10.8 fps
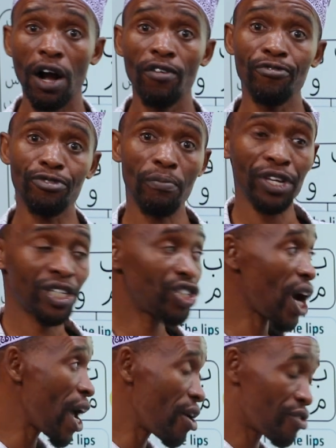From the
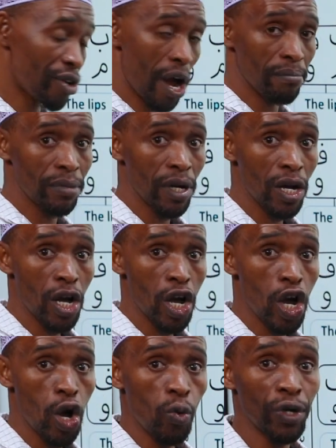diagram,
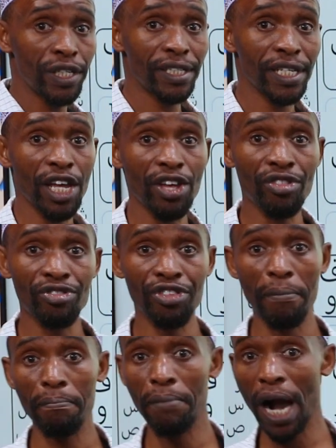we see the
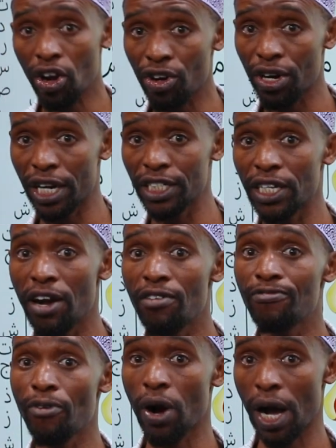Makhaarij
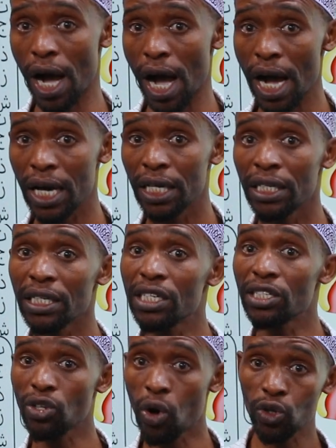for Kha
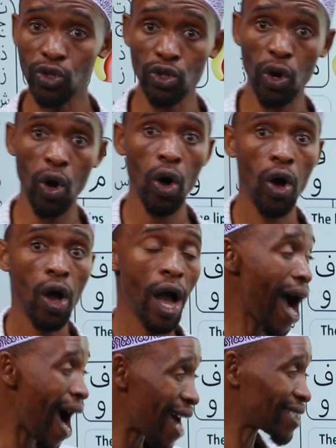is also
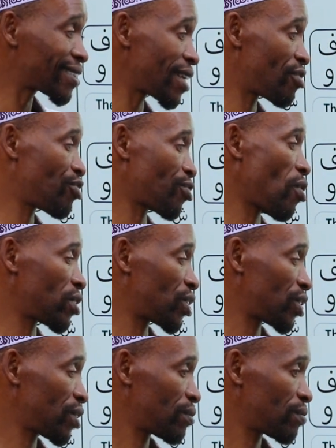at the throat.